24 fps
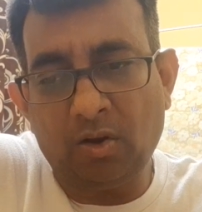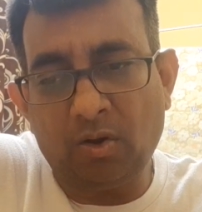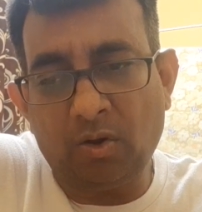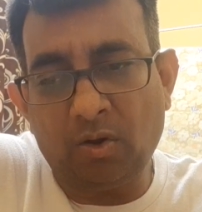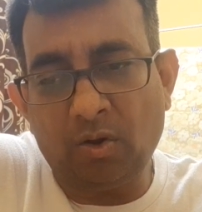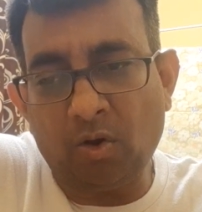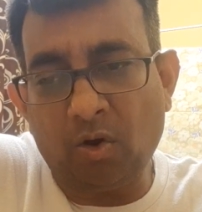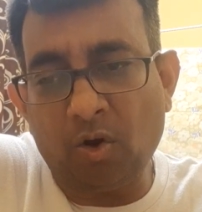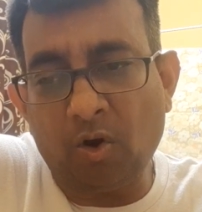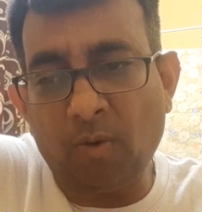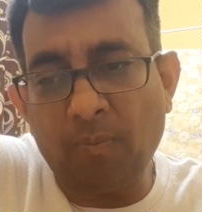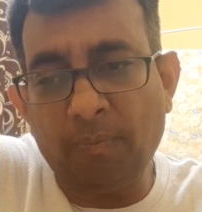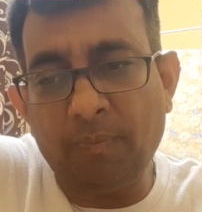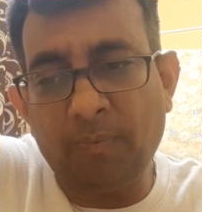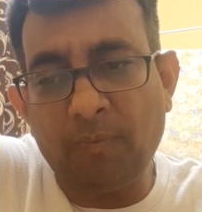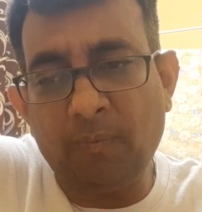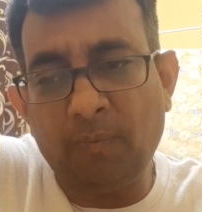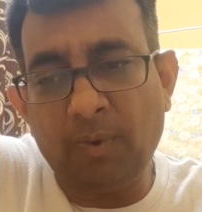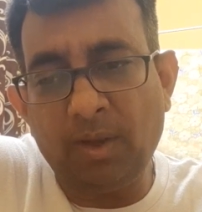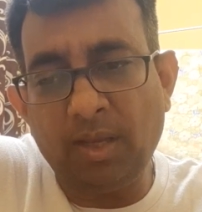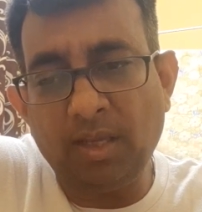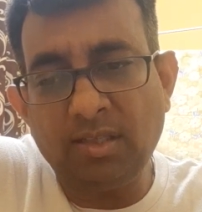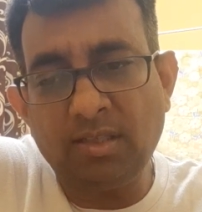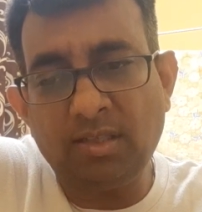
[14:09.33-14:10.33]
Crop
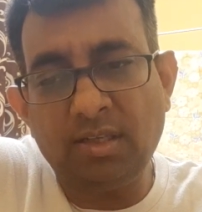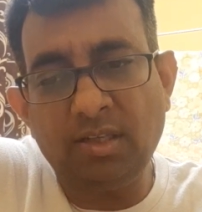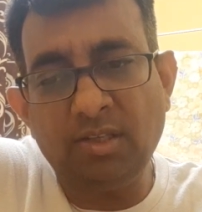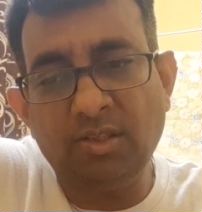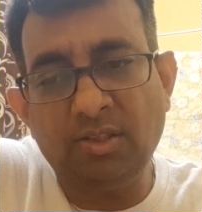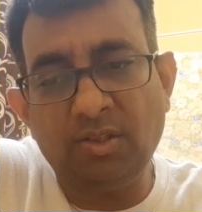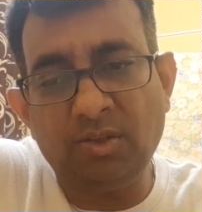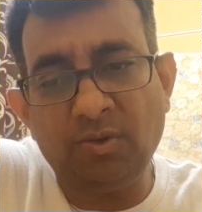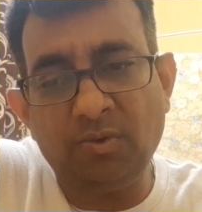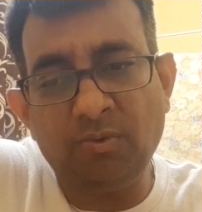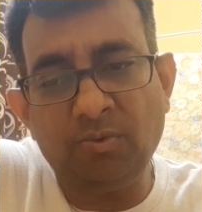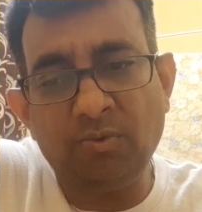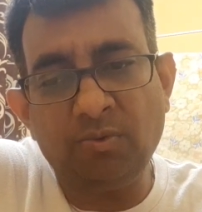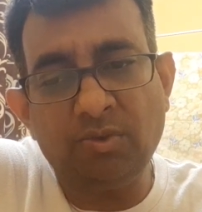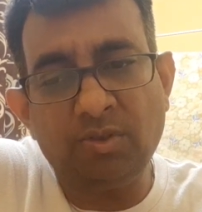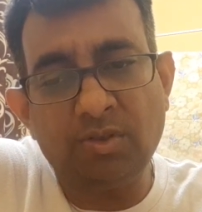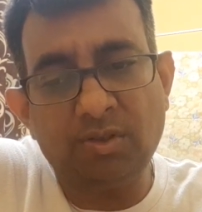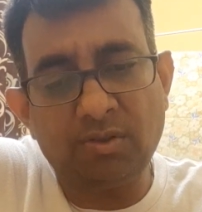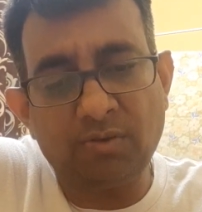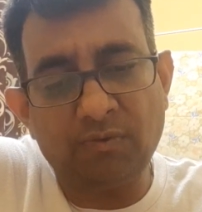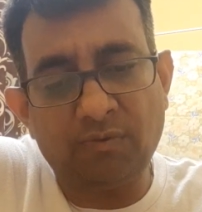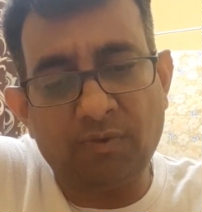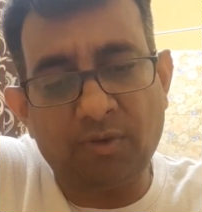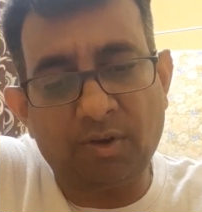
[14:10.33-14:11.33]
waste is
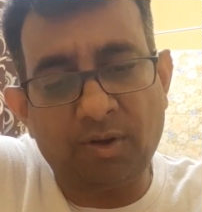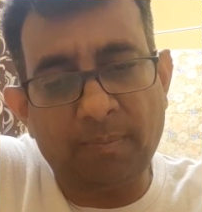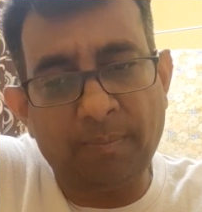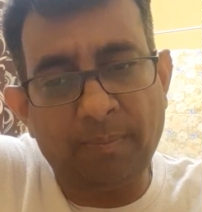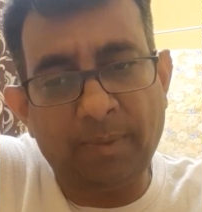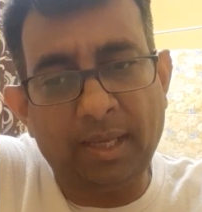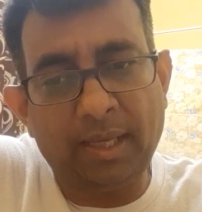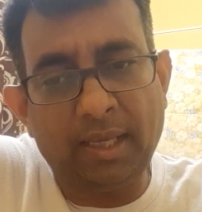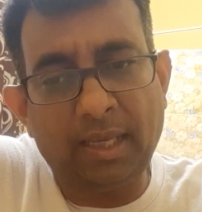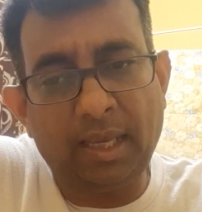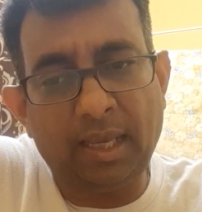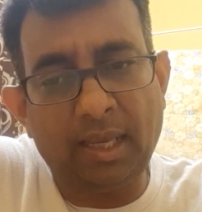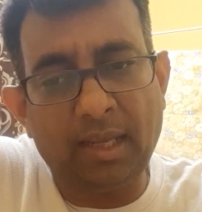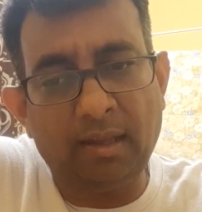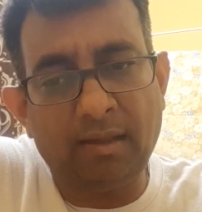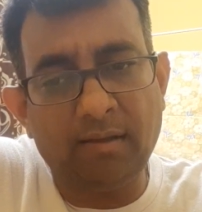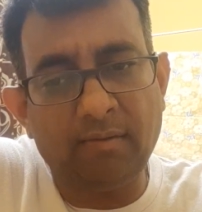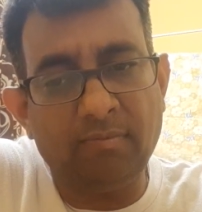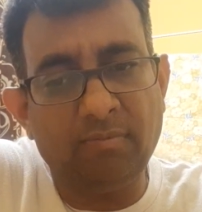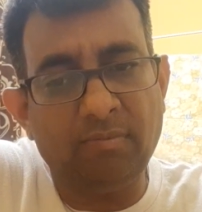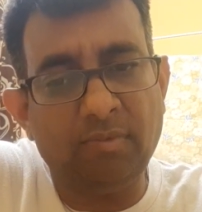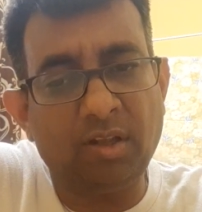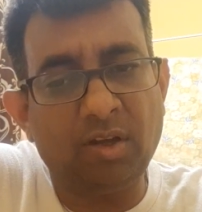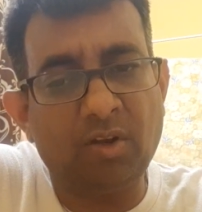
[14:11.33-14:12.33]
used for
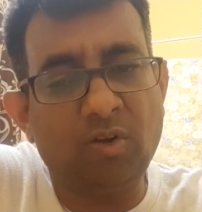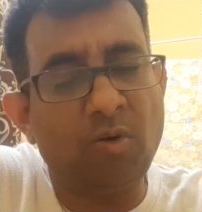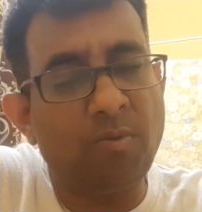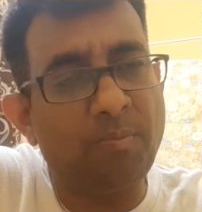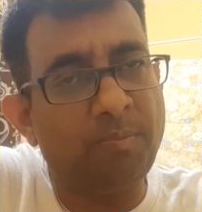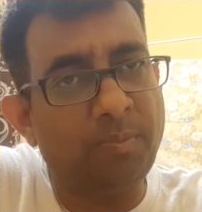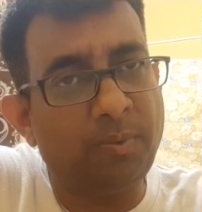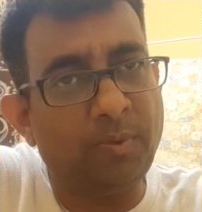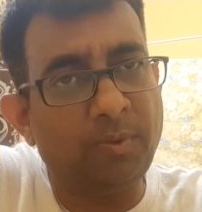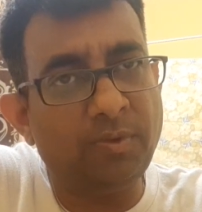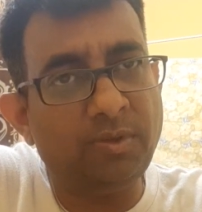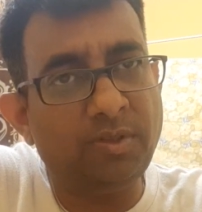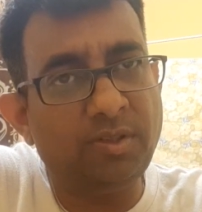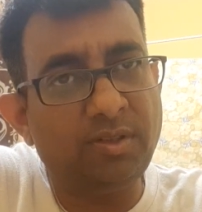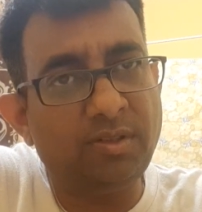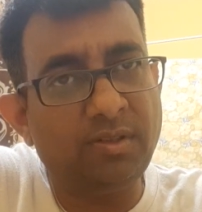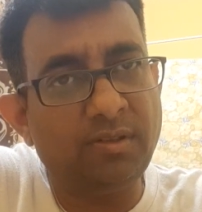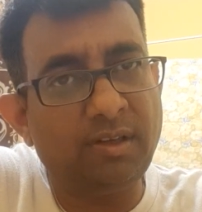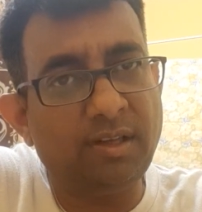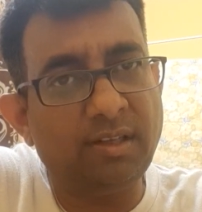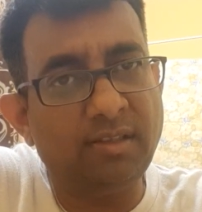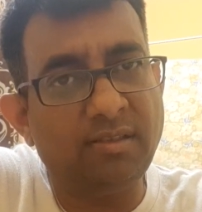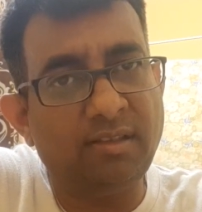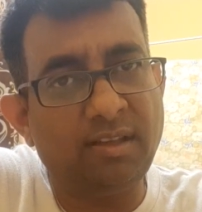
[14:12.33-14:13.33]
making the compost
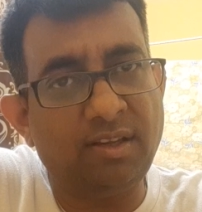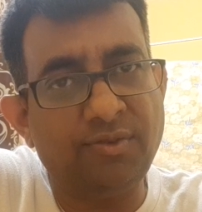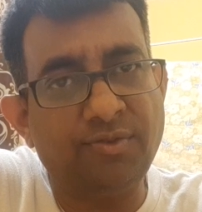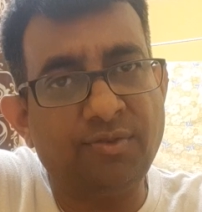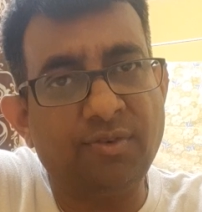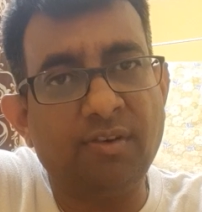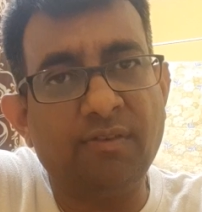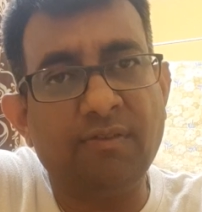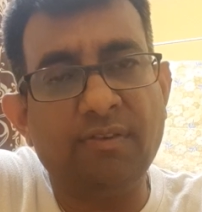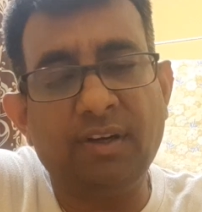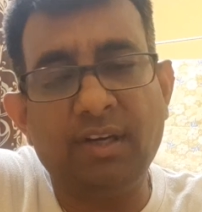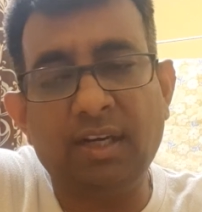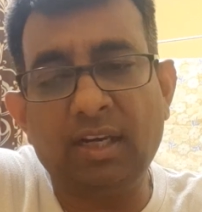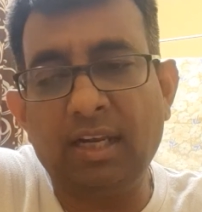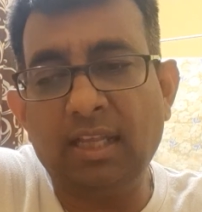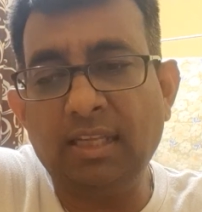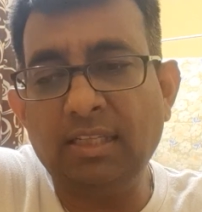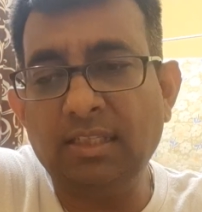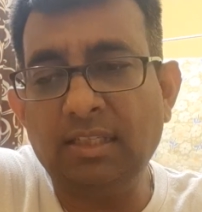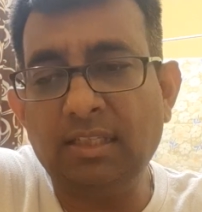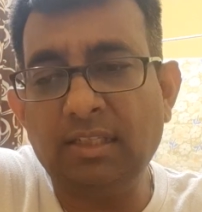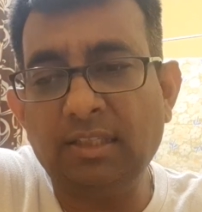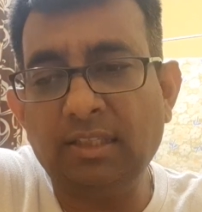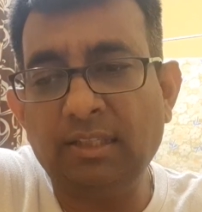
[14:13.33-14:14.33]
as natural
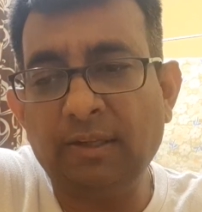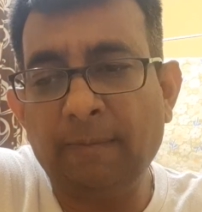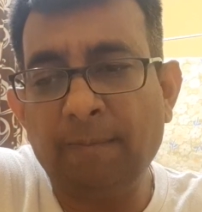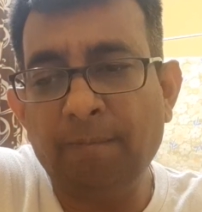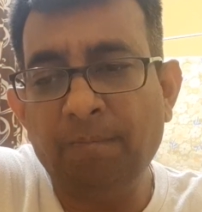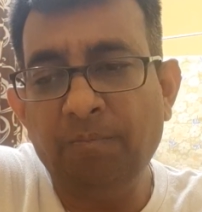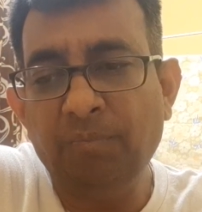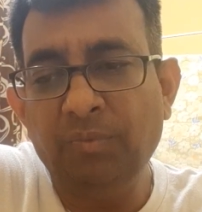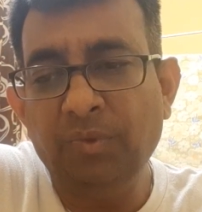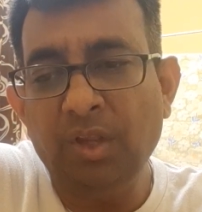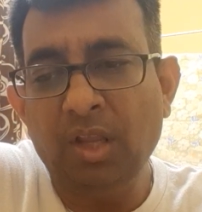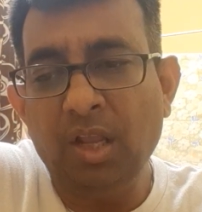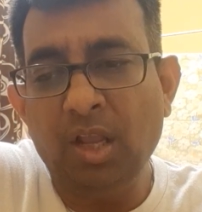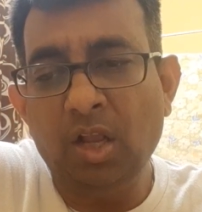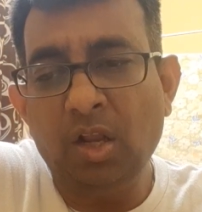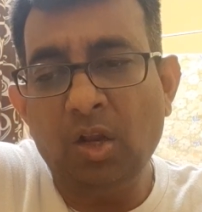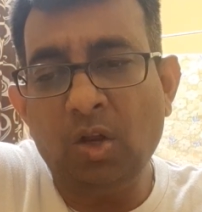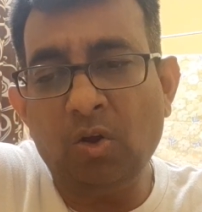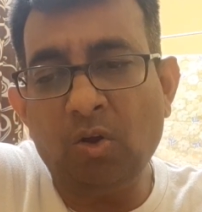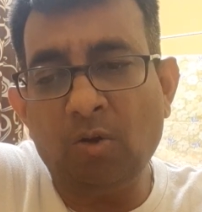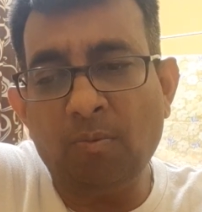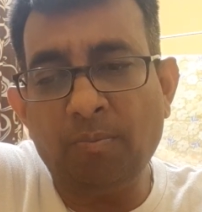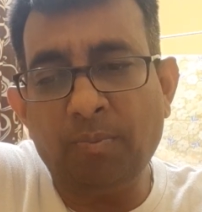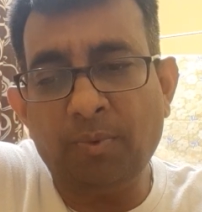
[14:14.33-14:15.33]
fertilizers.
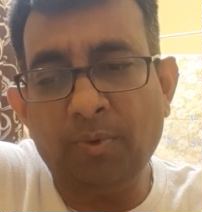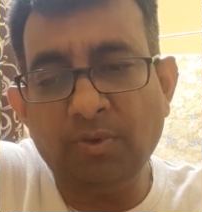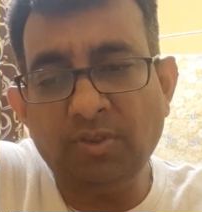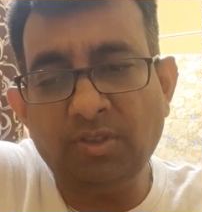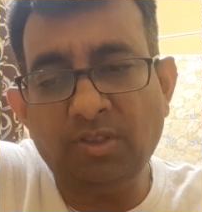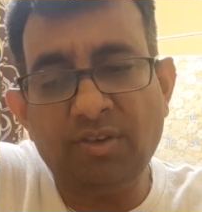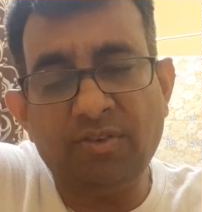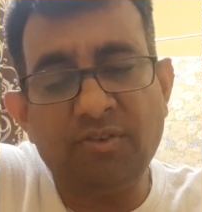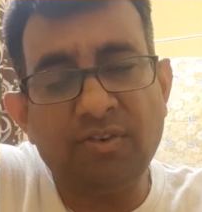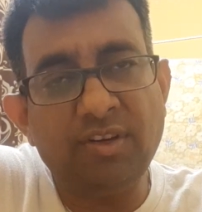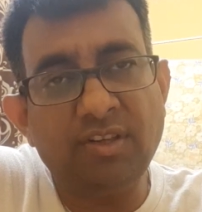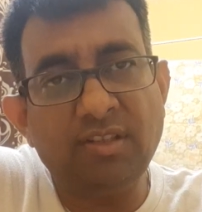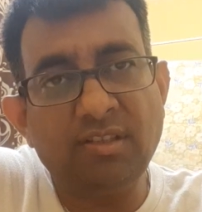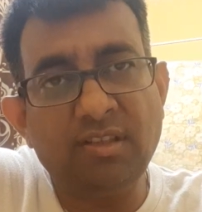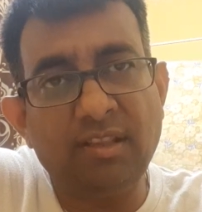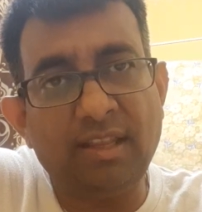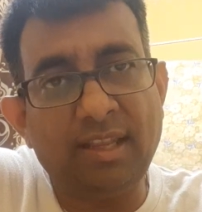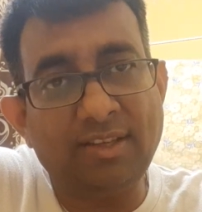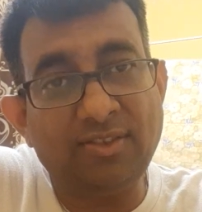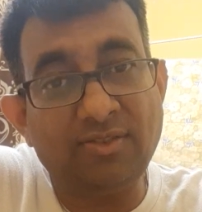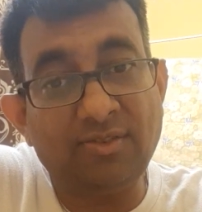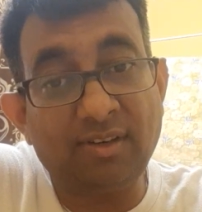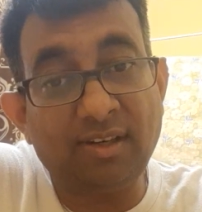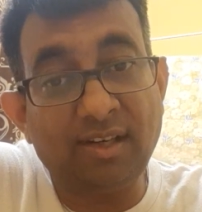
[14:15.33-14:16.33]
Compost generates
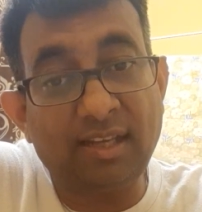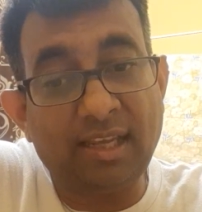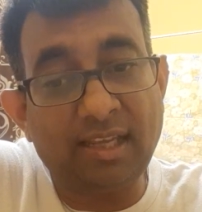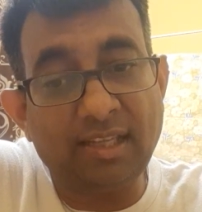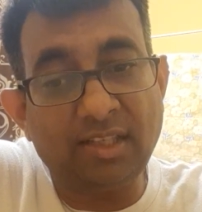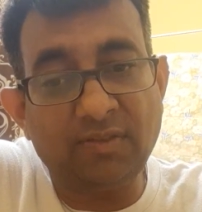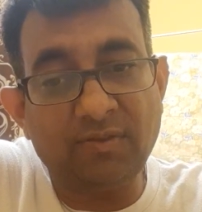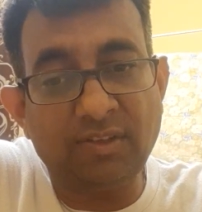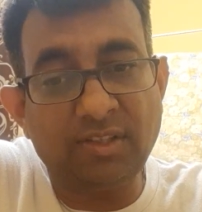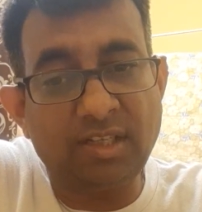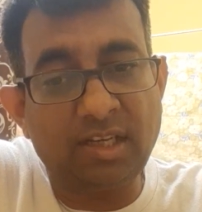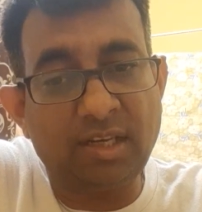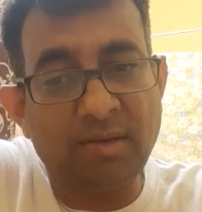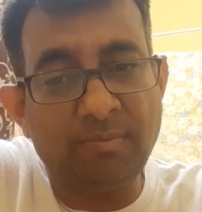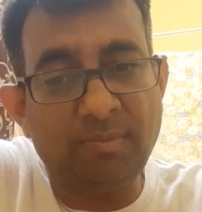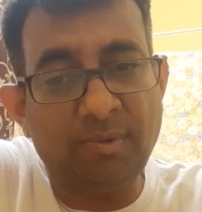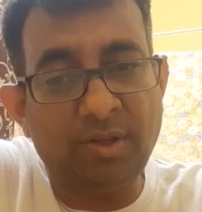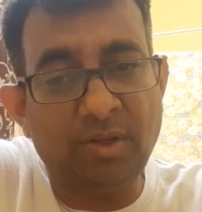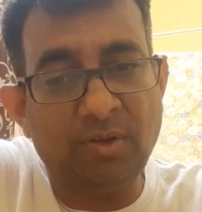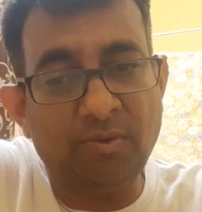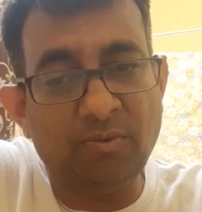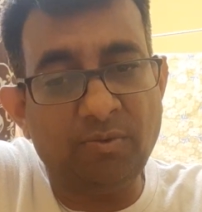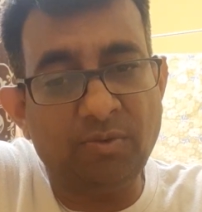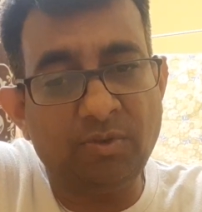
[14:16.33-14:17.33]
natural gas which can be
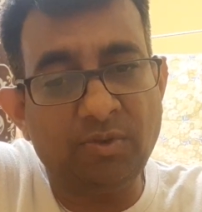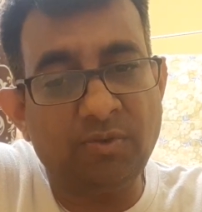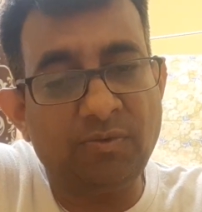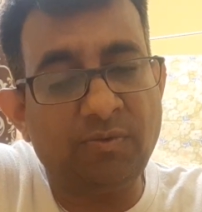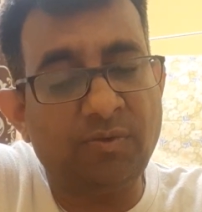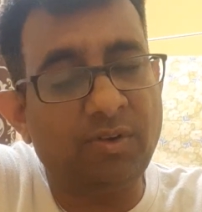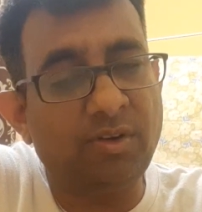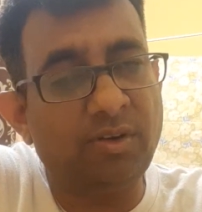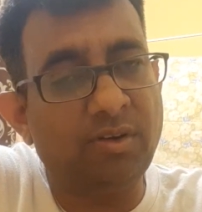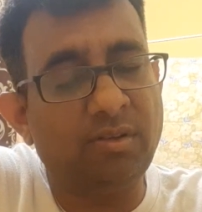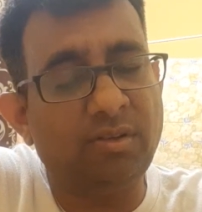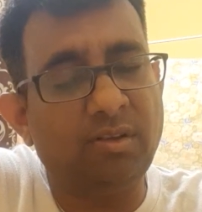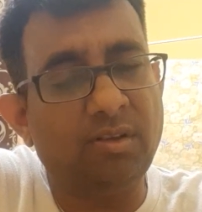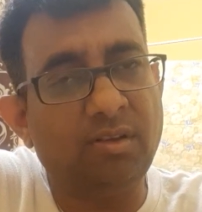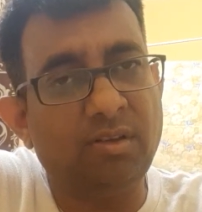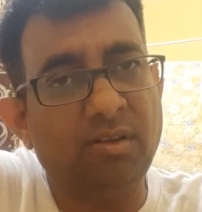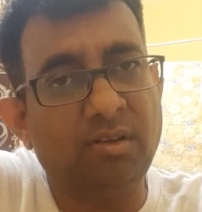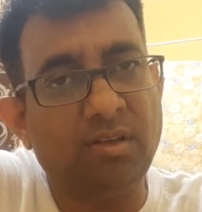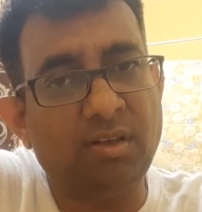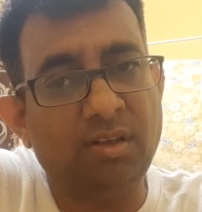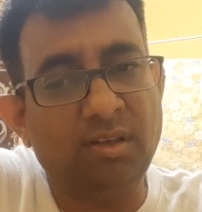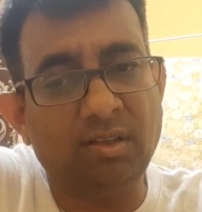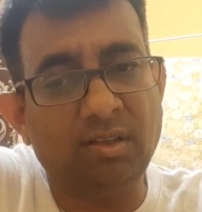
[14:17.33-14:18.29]
used for the